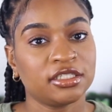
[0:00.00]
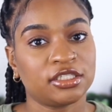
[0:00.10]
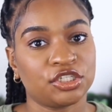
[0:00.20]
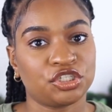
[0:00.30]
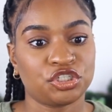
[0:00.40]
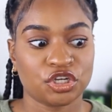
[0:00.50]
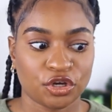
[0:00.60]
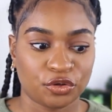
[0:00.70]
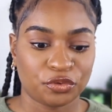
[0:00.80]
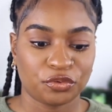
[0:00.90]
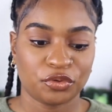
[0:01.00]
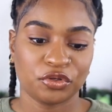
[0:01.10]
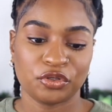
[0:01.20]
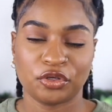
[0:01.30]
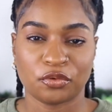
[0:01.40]
to show
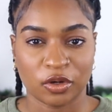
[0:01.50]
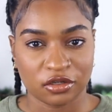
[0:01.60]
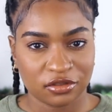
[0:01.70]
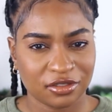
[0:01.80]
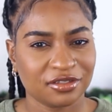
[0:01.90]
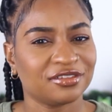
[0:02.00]
your work.